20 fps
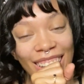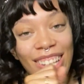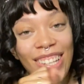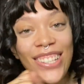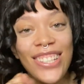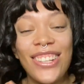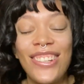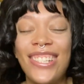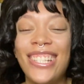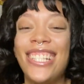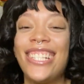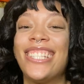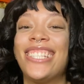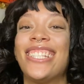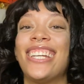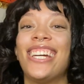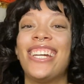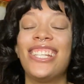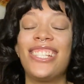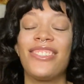So
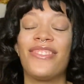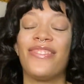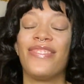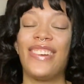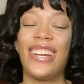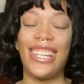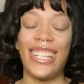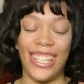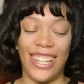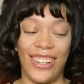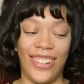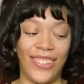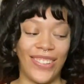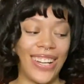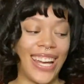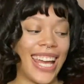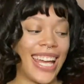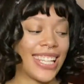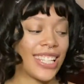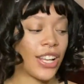today's video
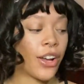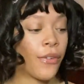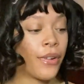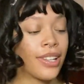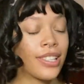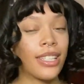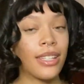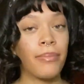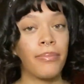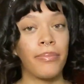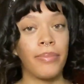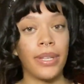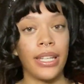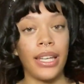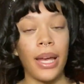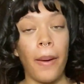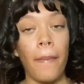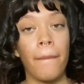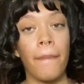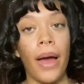is going to
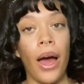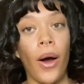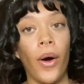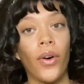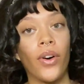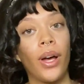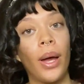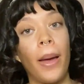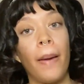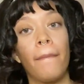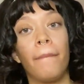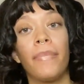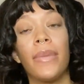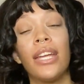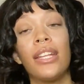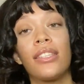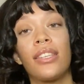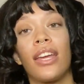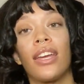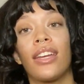be about
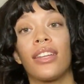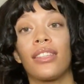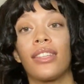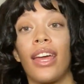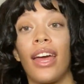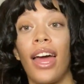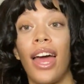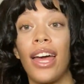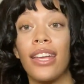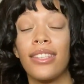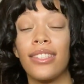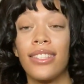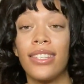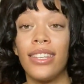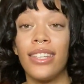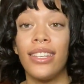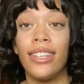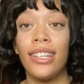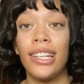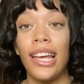me taking the
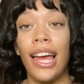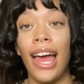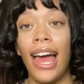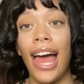Hesi